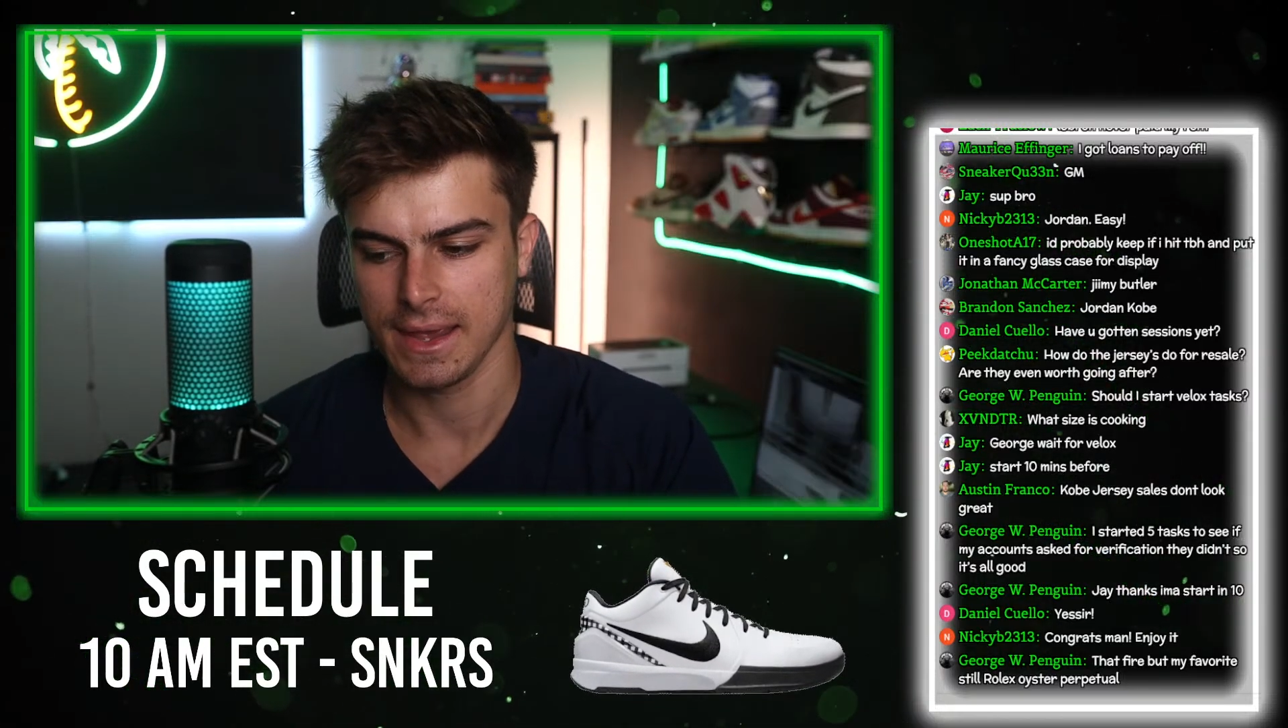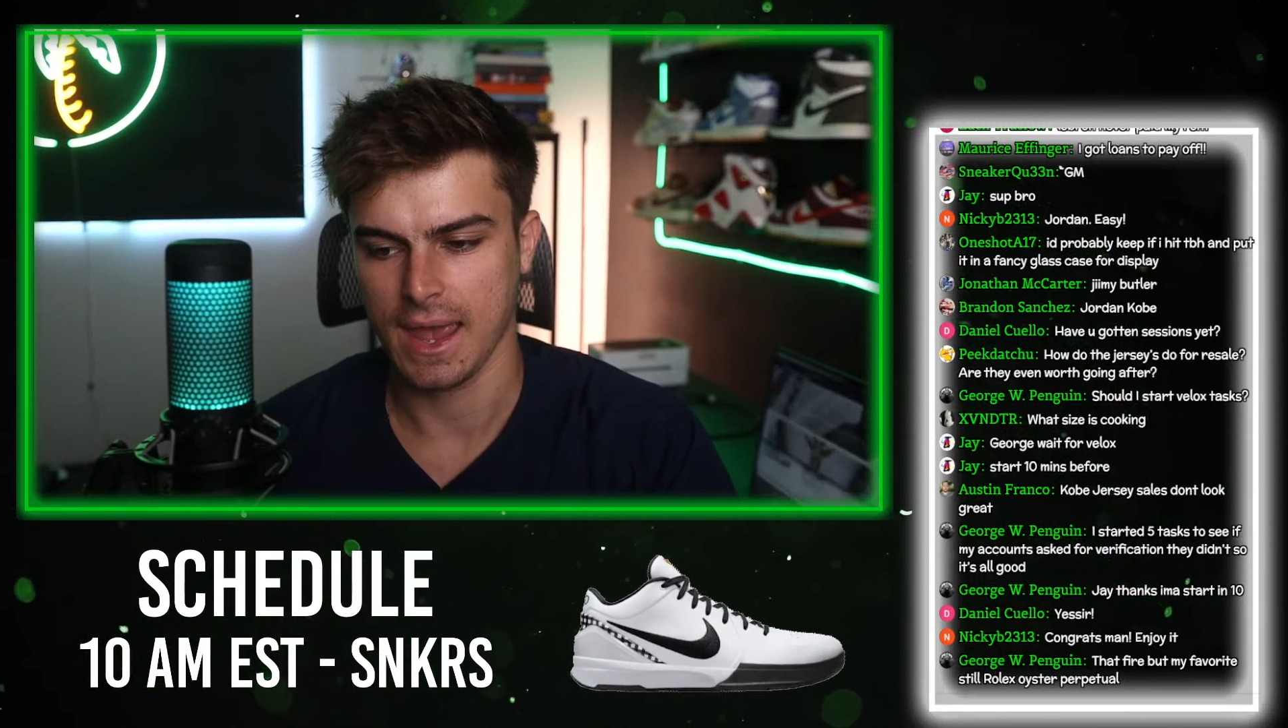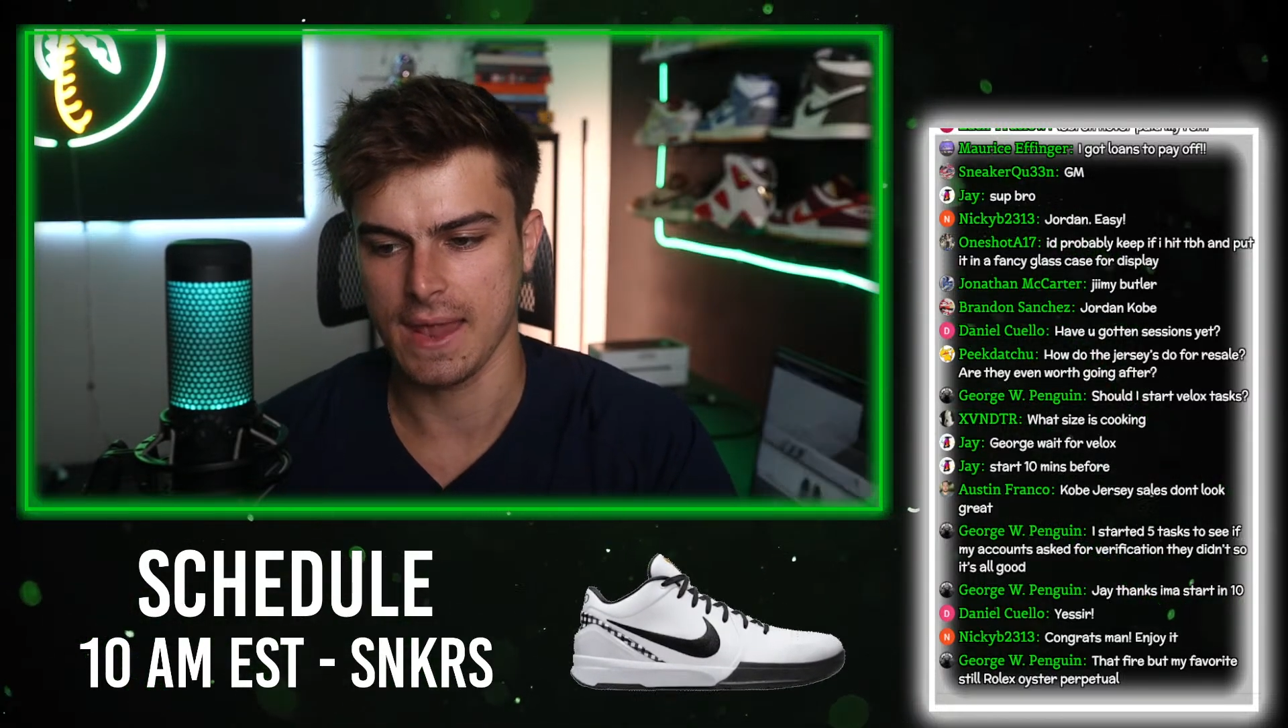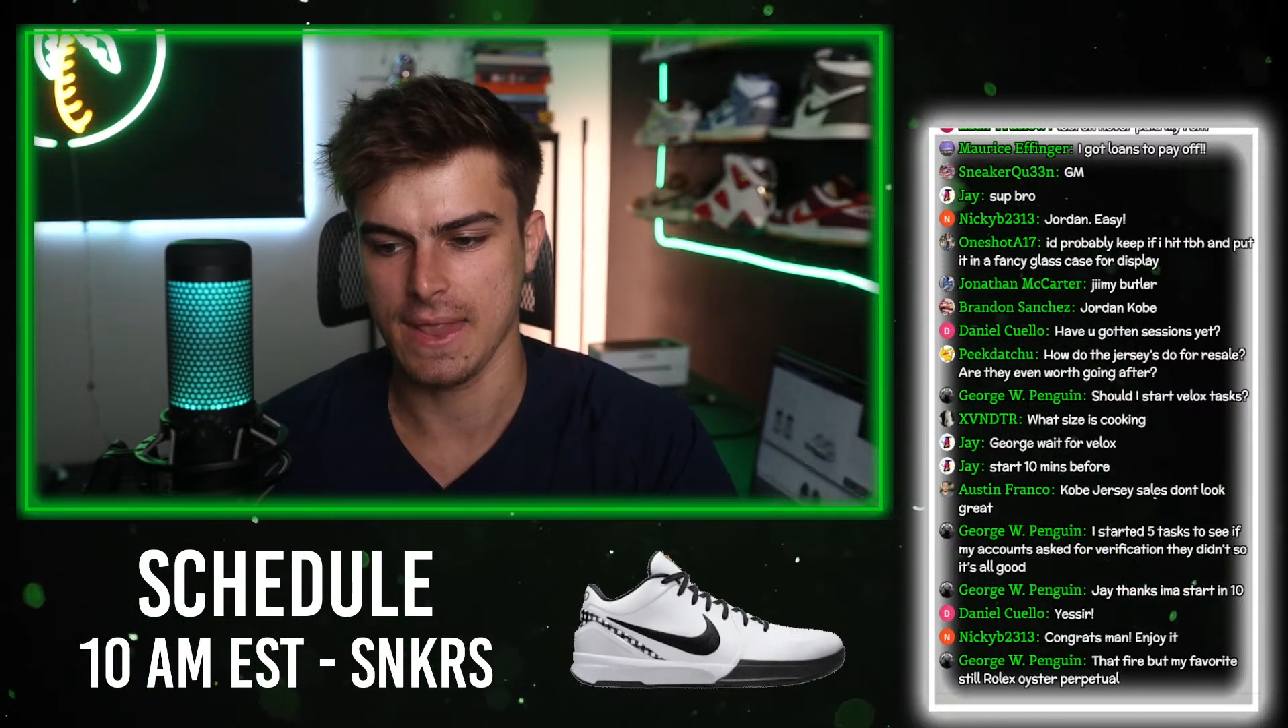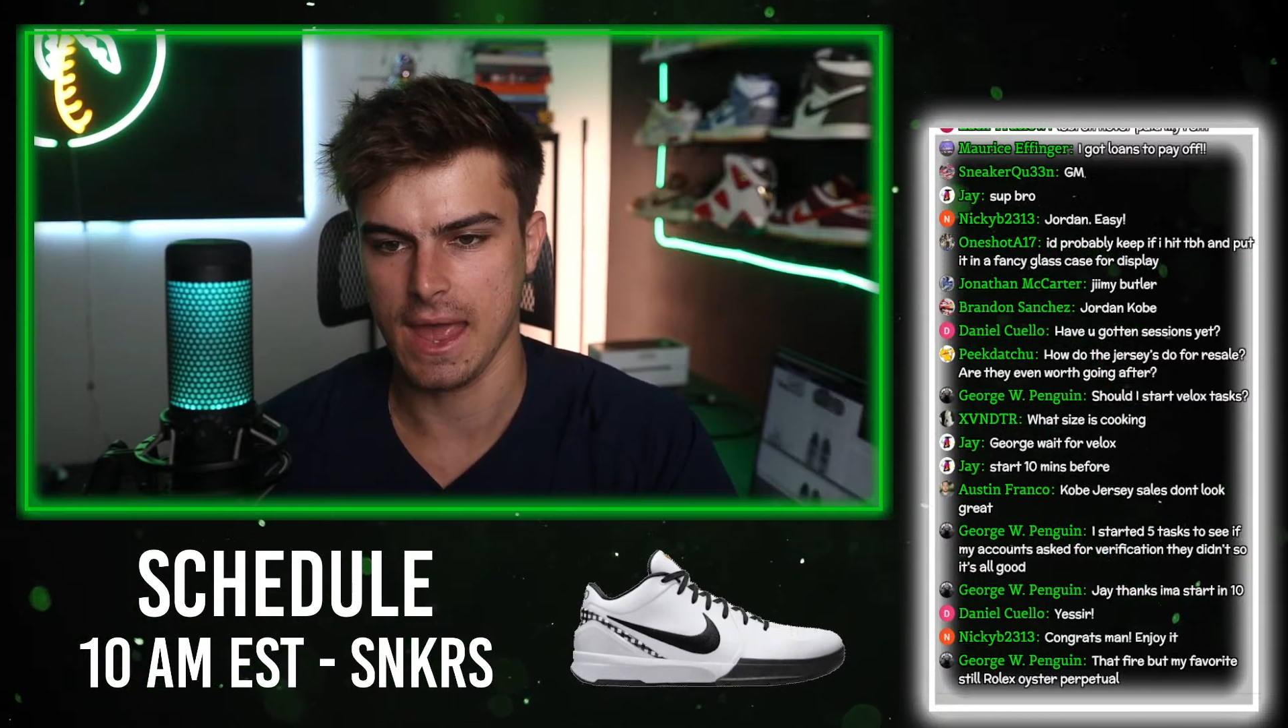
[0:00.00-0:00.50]

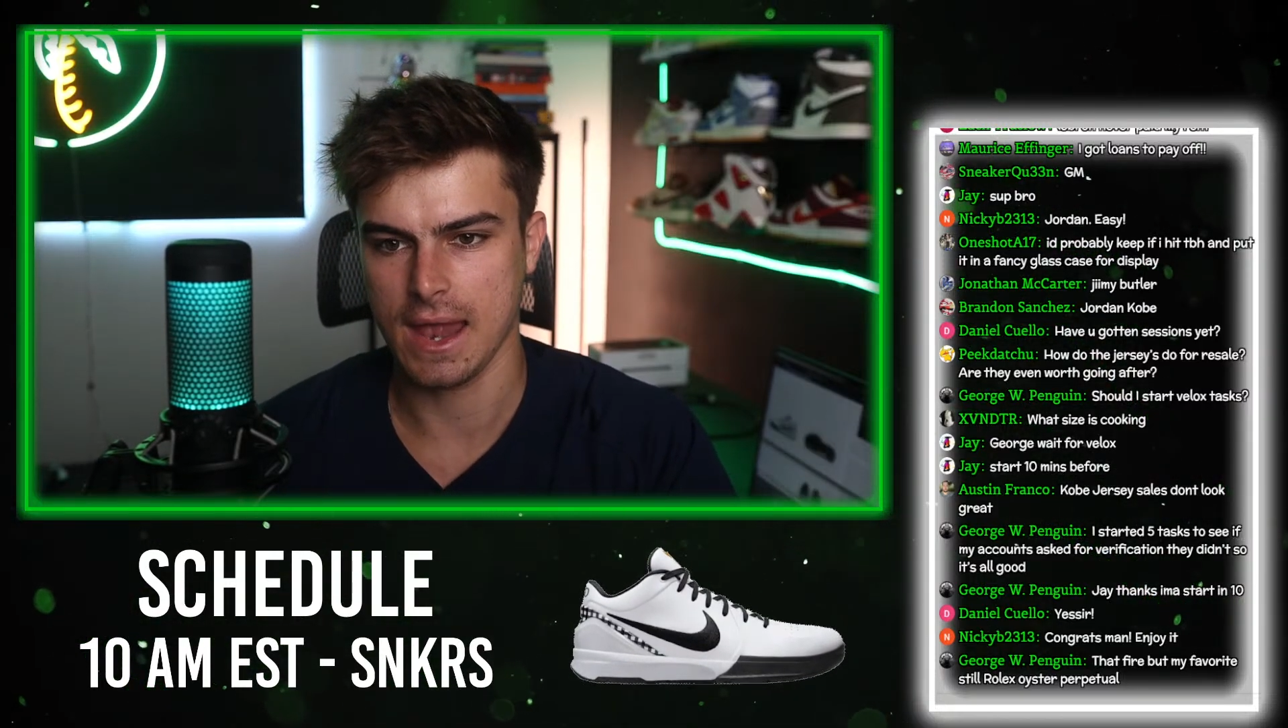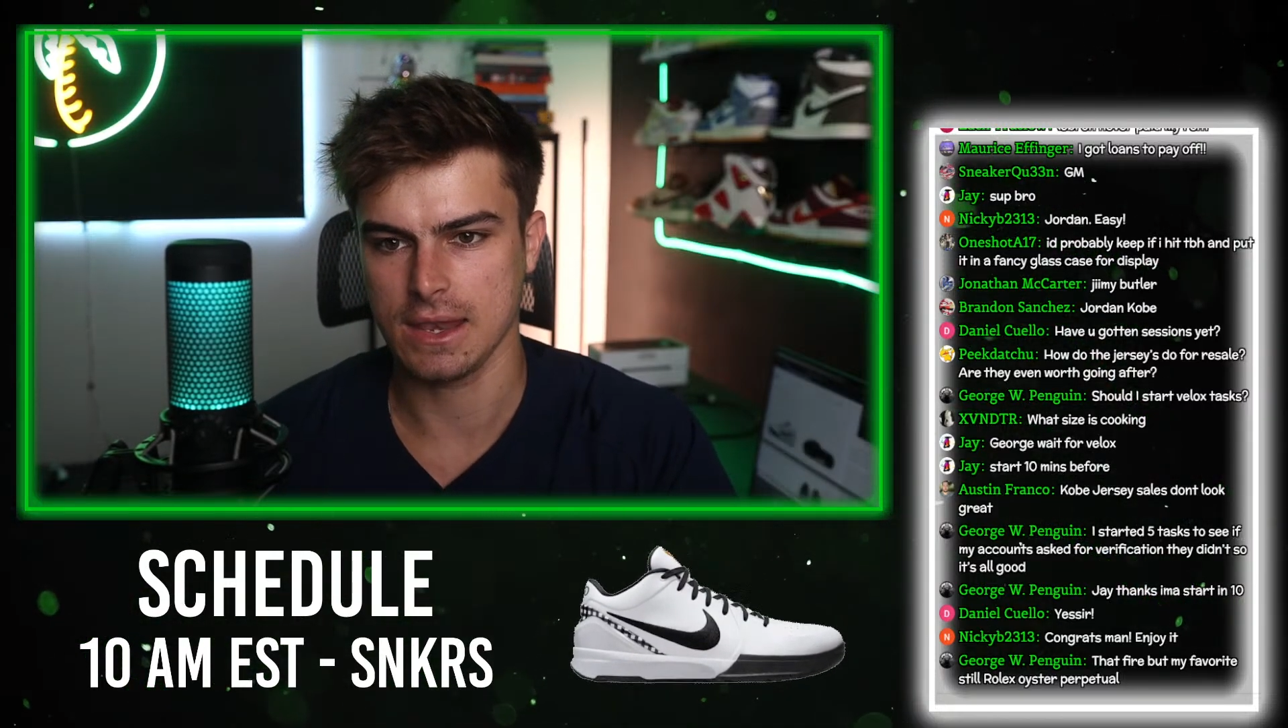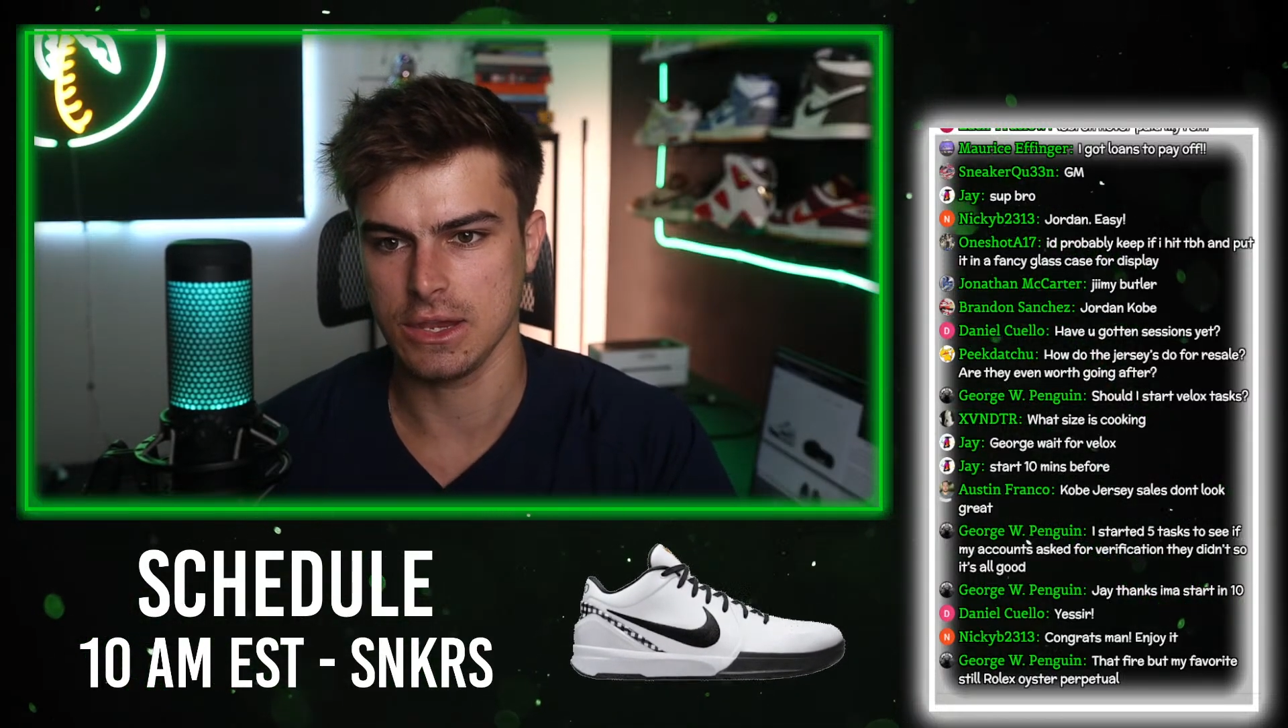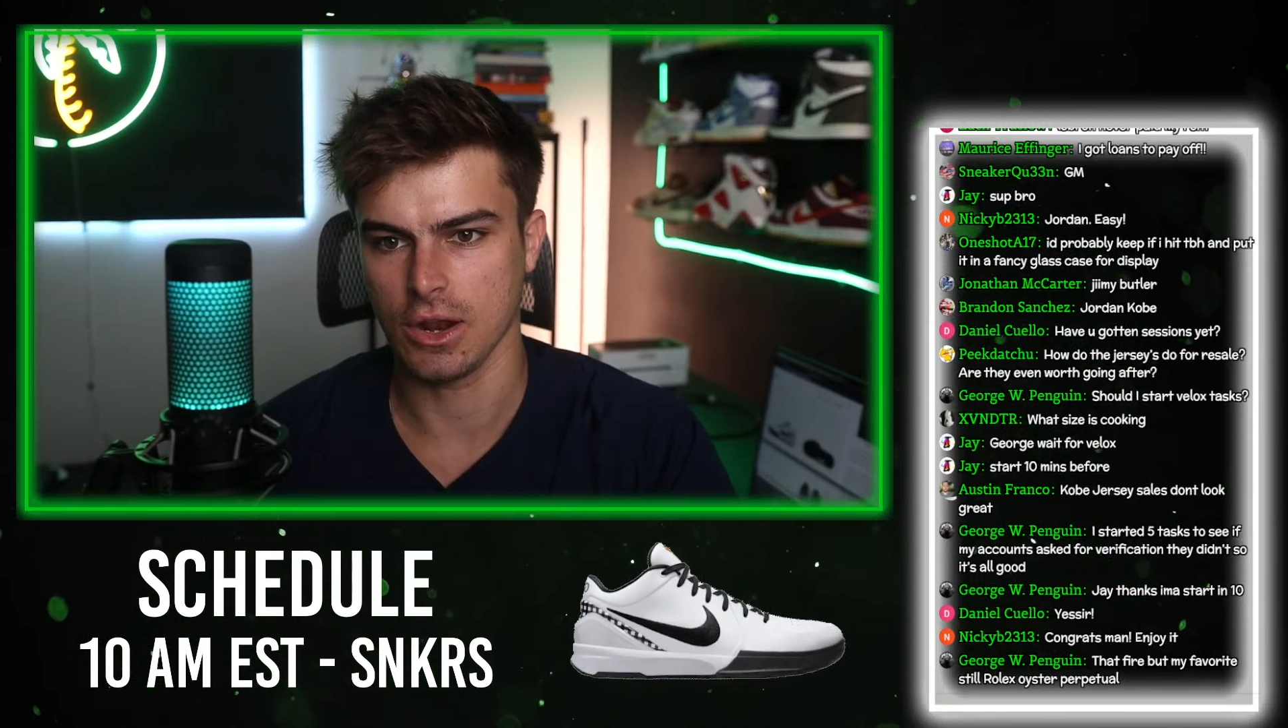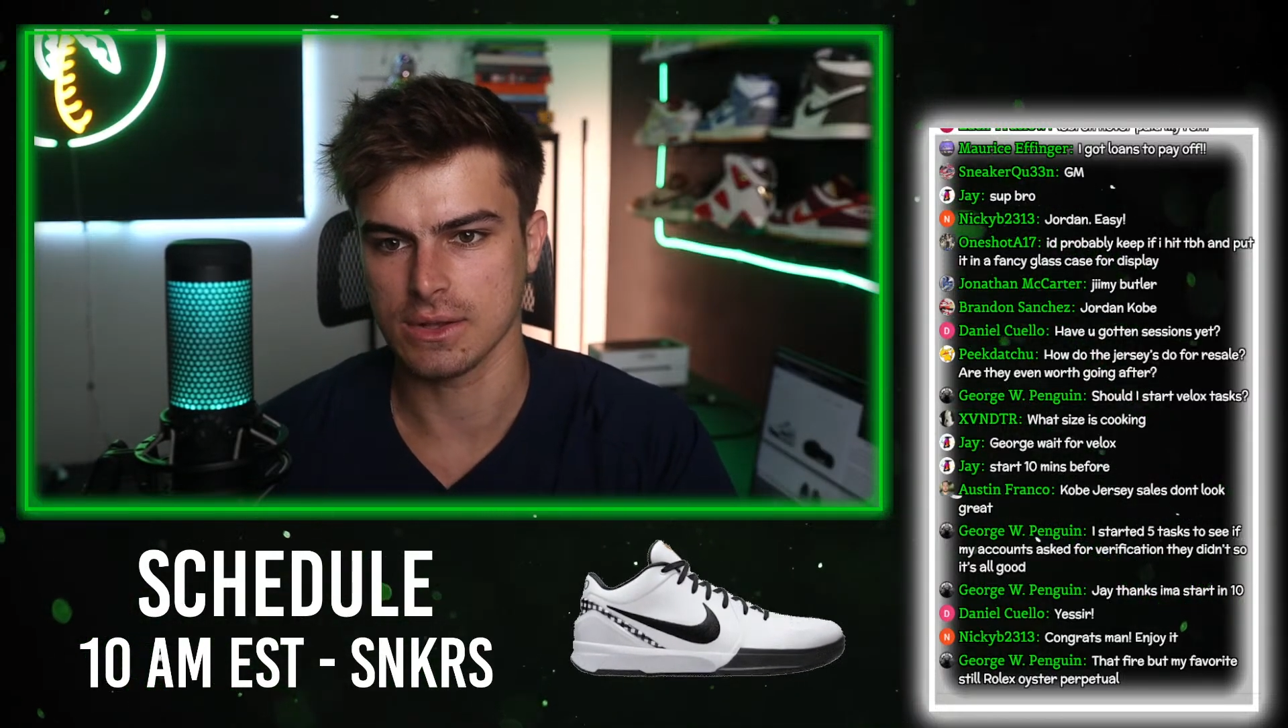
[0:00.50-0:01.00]
and then, you know,